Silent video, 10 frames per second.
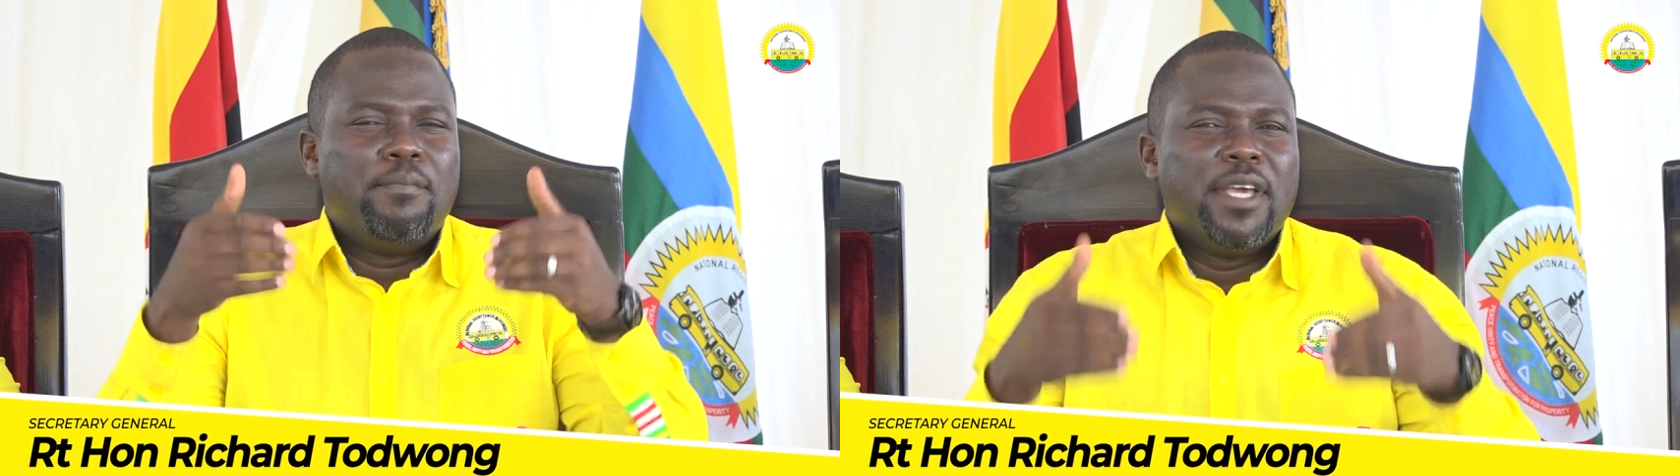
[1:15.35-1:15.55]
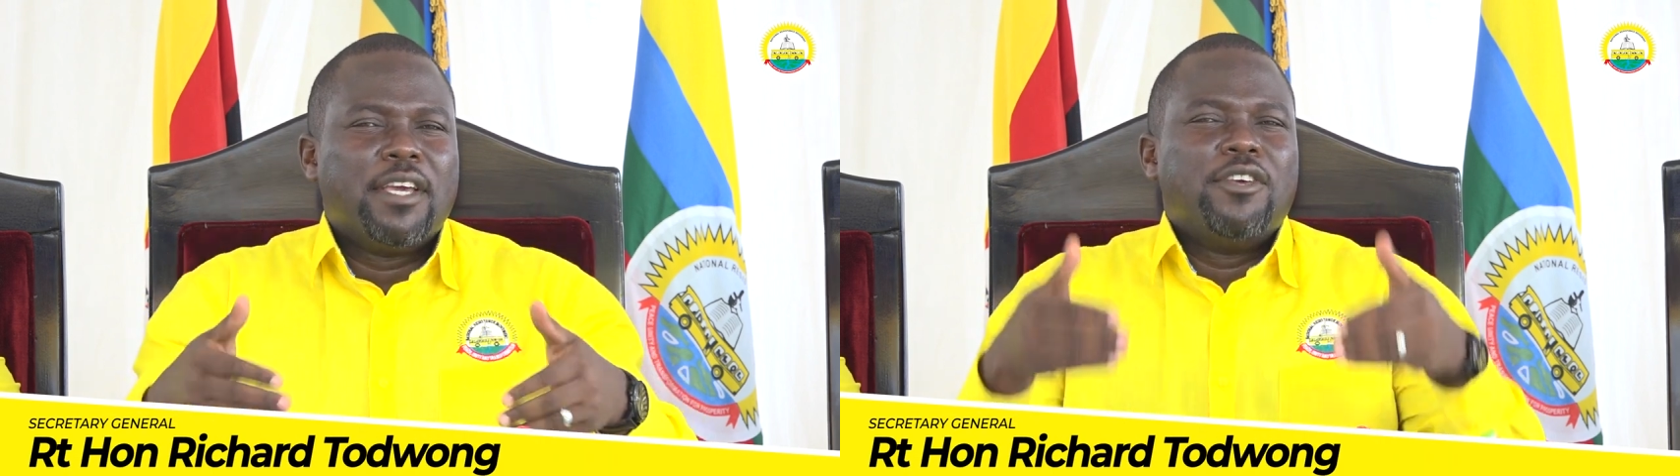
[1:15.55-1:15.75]

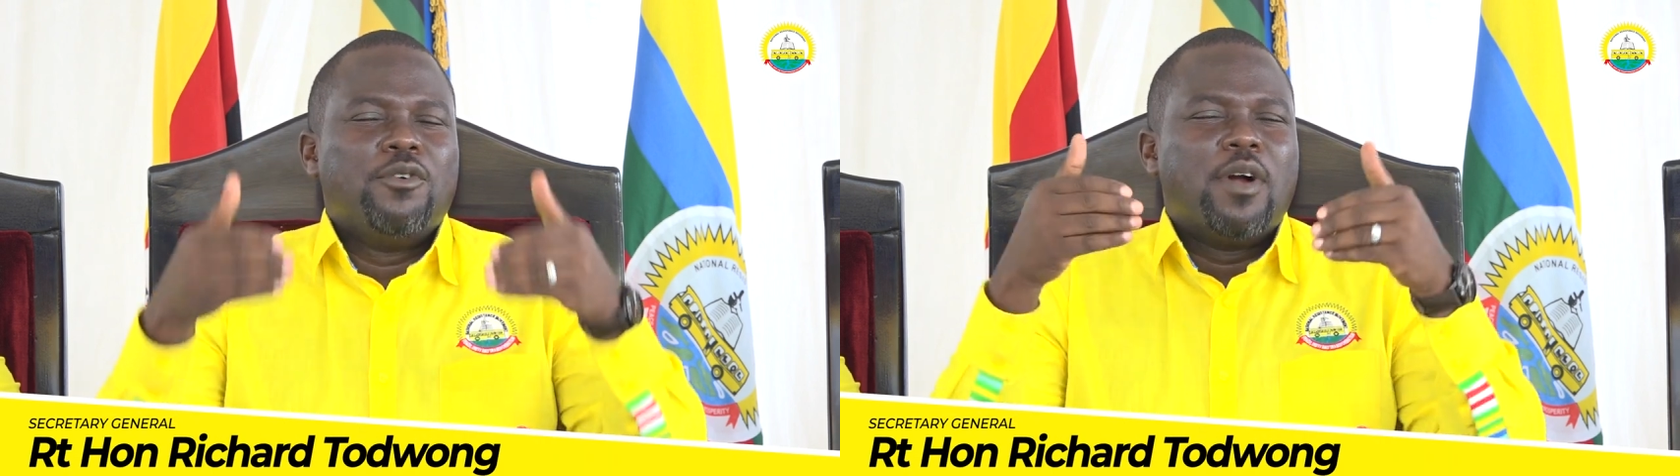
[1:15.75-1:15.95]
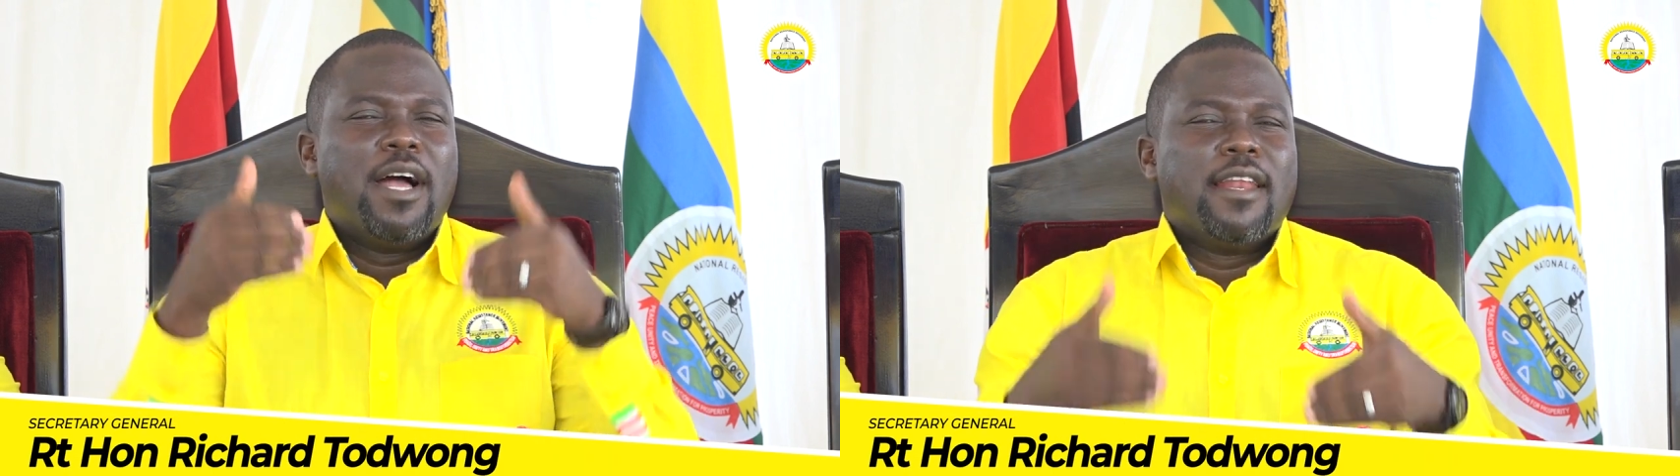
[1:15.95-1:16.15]
picked
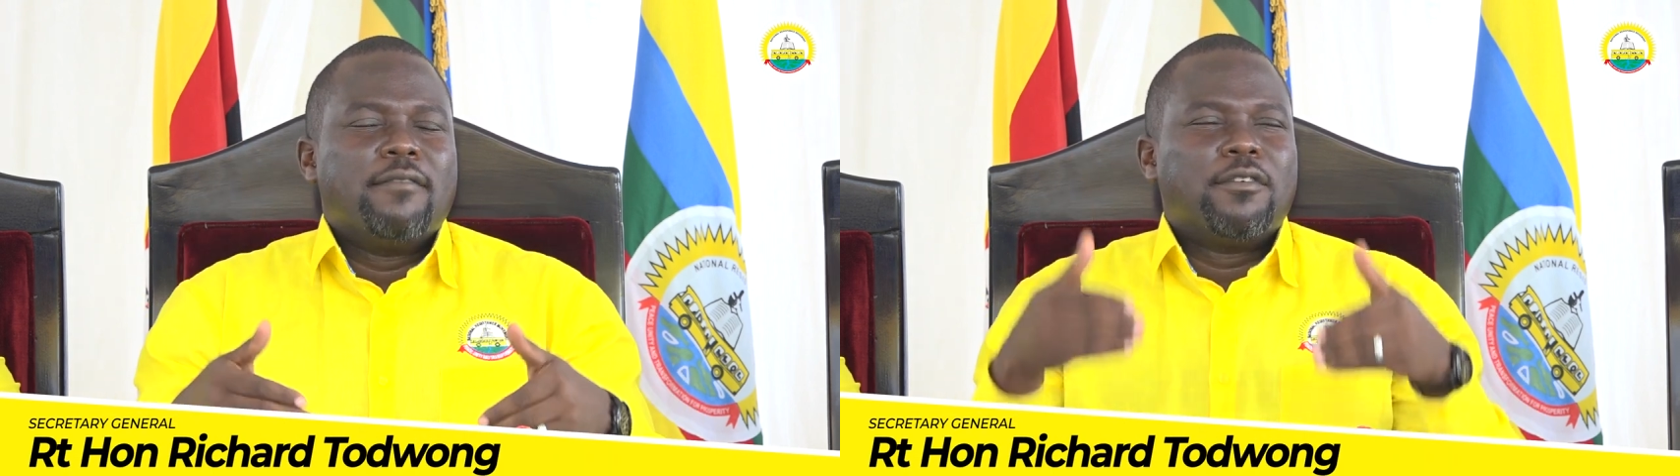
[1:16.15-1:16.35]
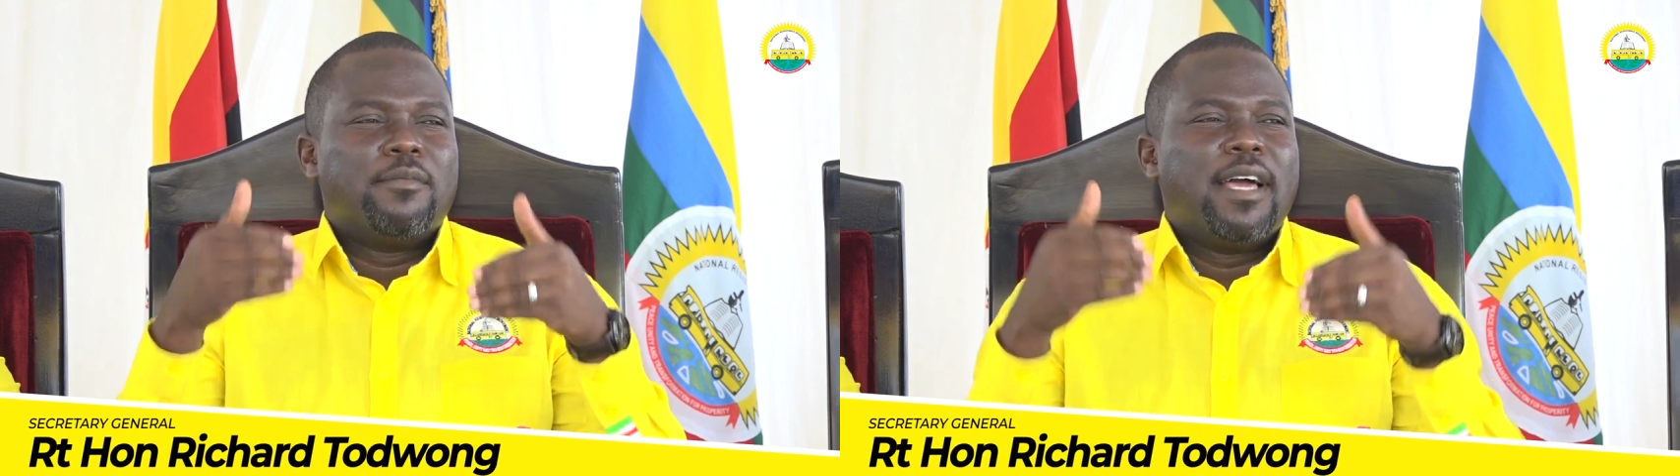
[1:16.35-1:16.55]

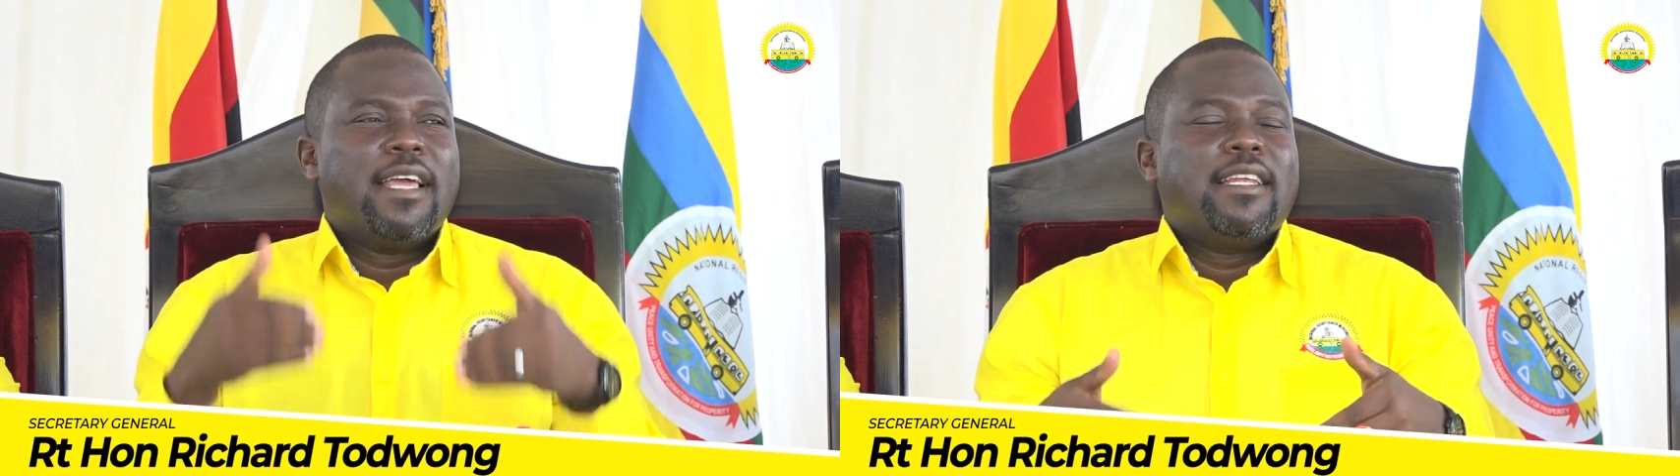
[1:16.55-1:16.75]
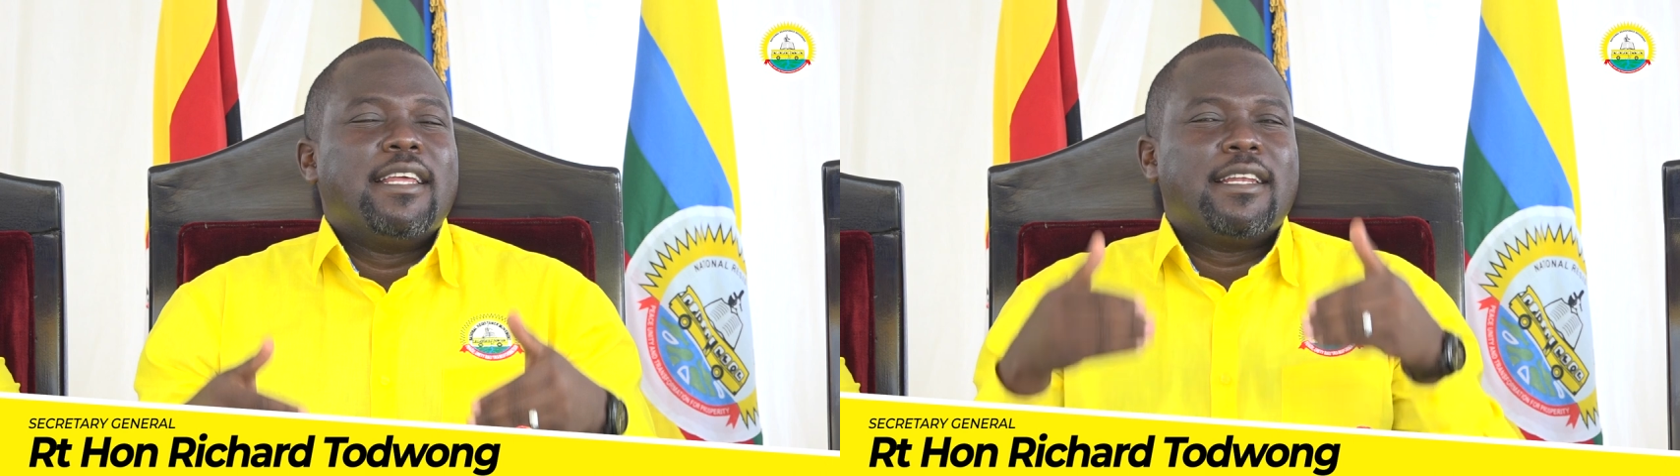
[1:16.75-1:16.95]
Uganda from
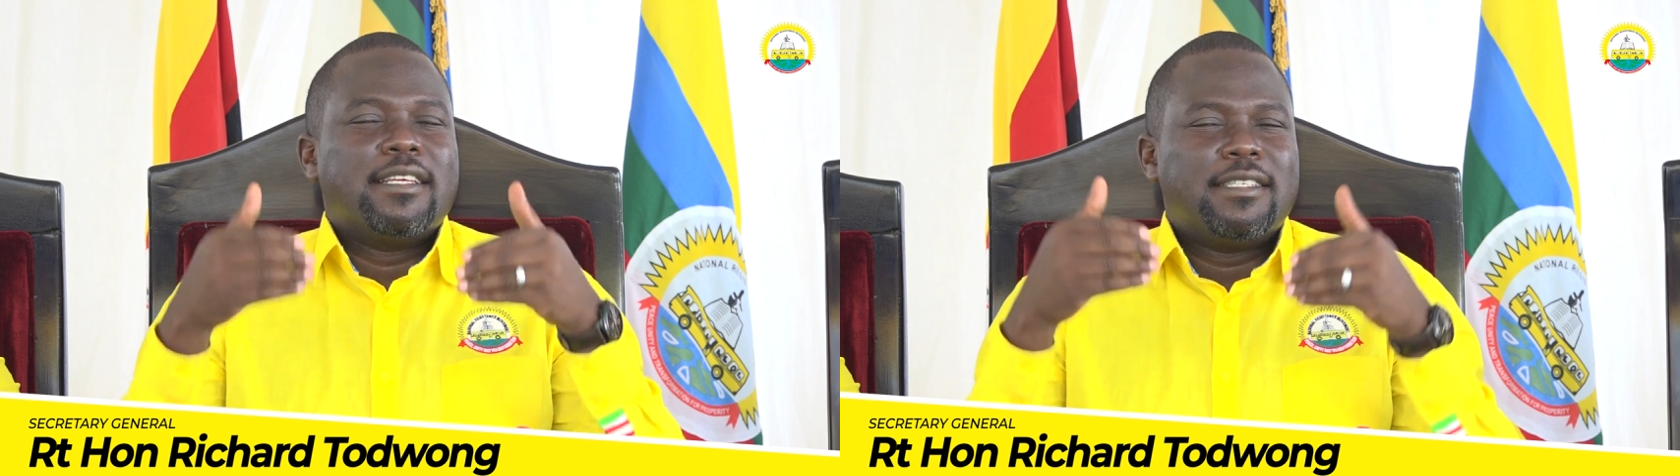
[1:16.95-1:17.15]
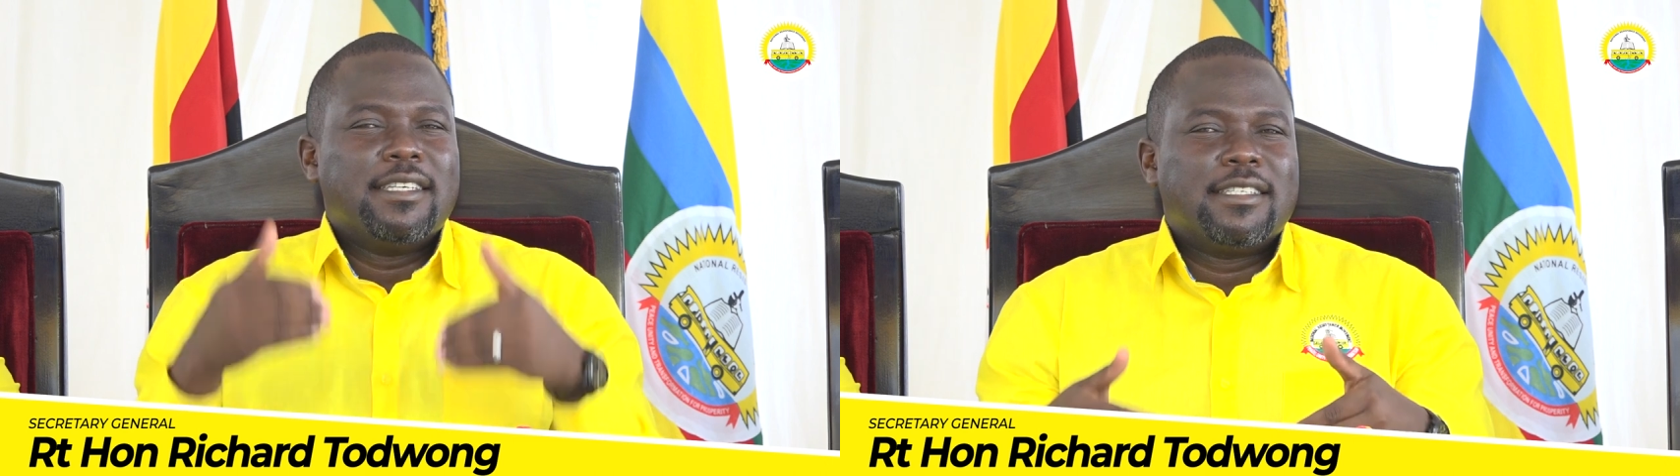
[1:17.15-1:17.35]

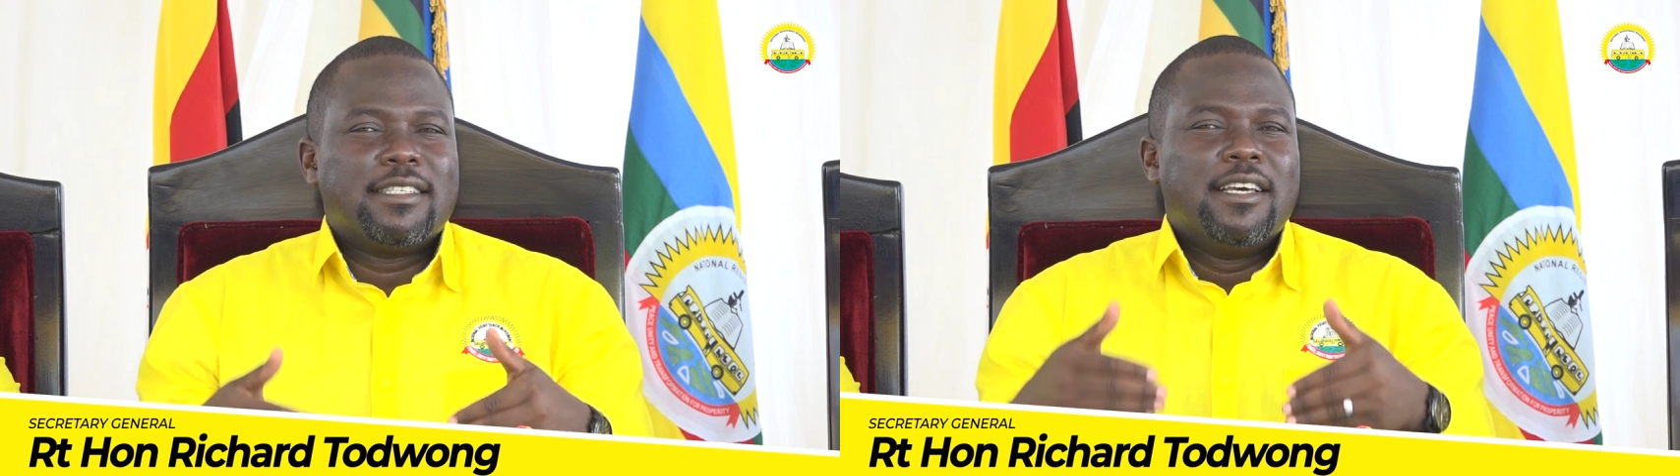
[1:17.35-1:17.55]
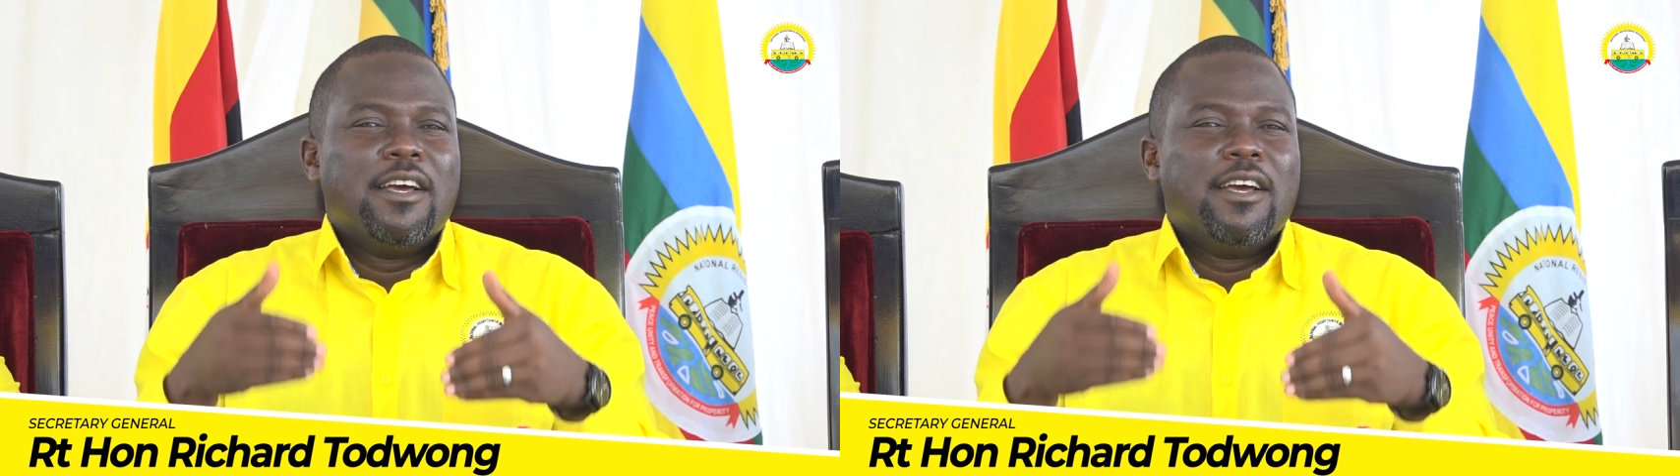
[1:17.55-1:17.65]
1986,